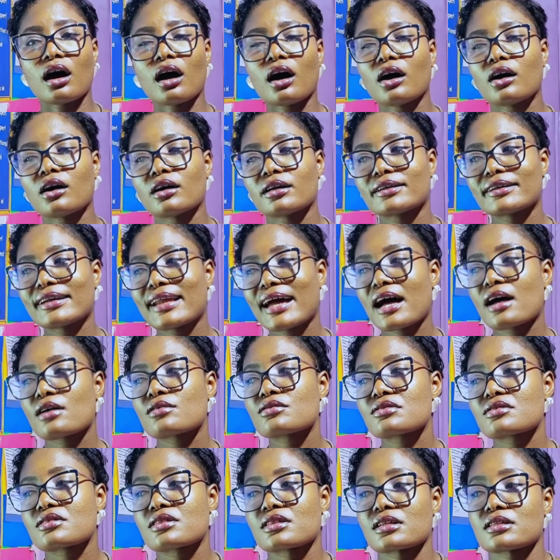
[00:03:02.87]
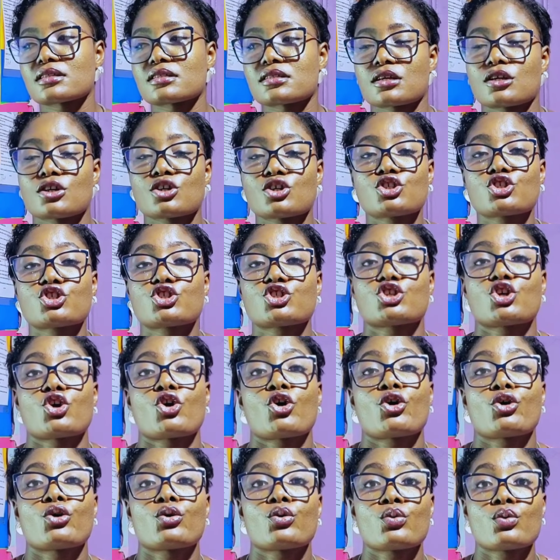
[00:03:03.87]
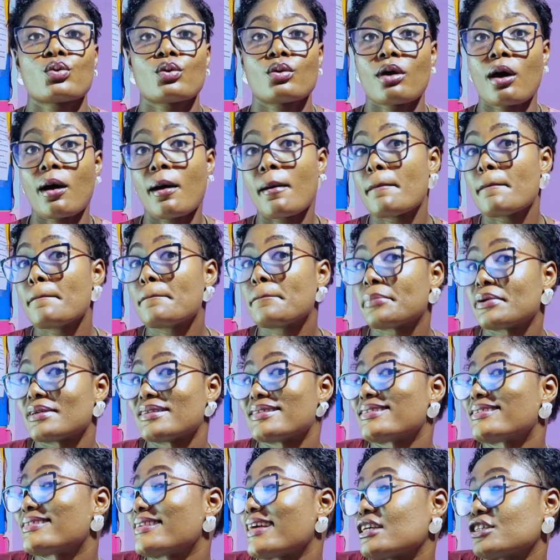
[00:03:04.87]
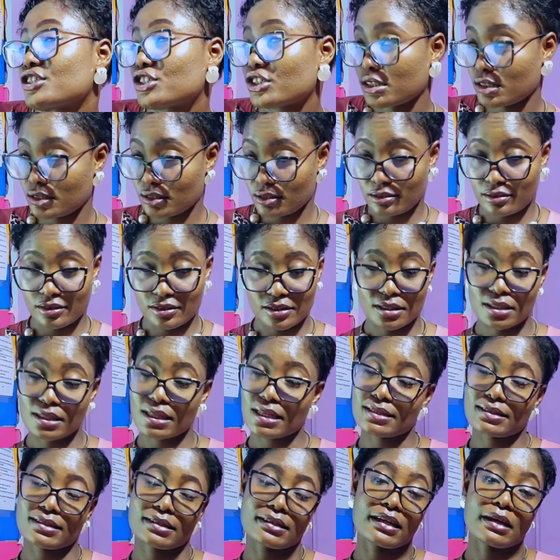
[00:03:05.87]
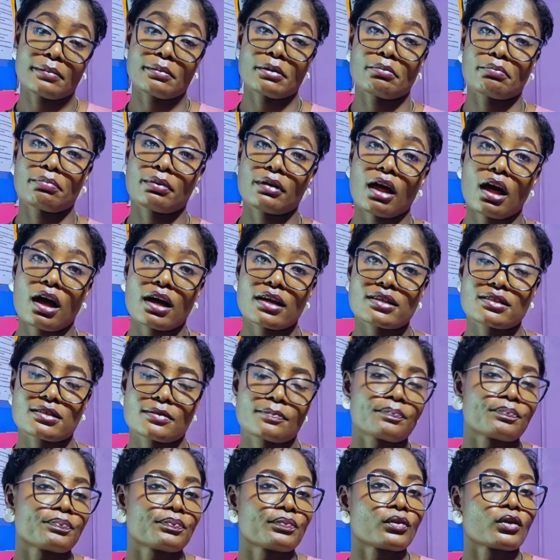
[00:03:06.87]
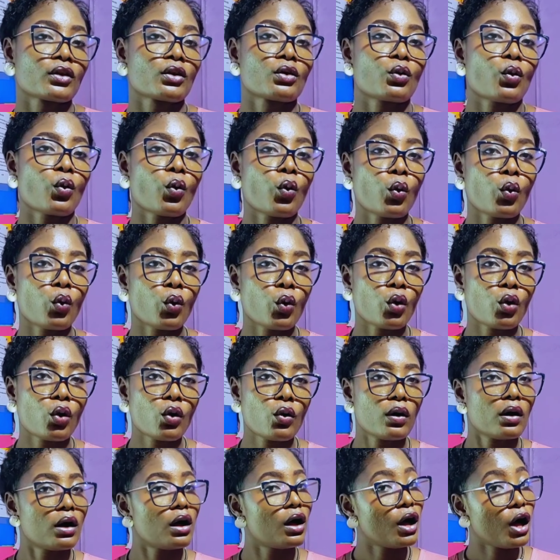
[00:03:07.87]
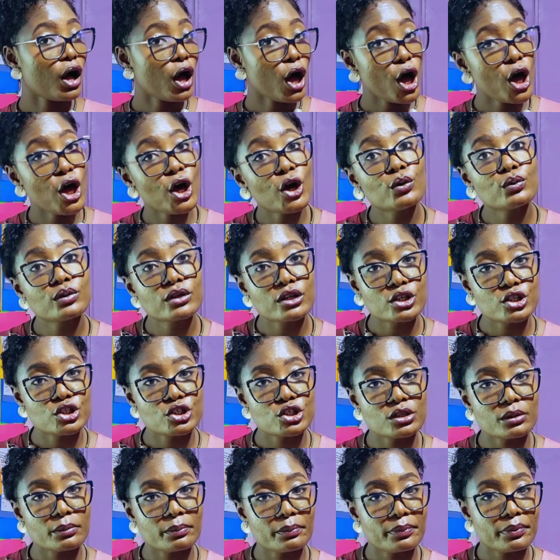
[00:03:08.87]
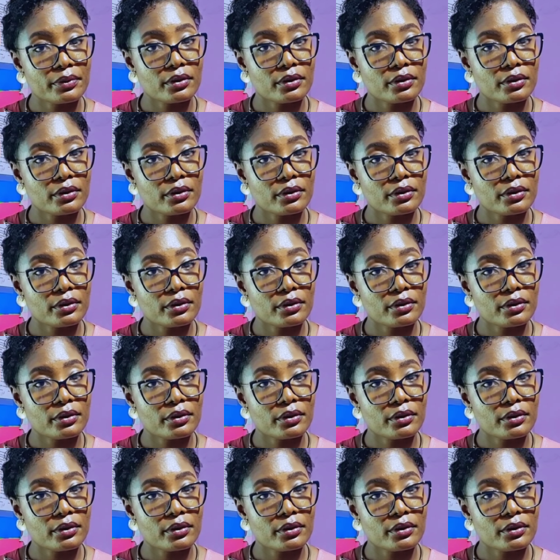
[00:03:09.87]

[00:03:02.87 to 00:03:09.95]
are nouns that show possession, just as the name implies, or ownership.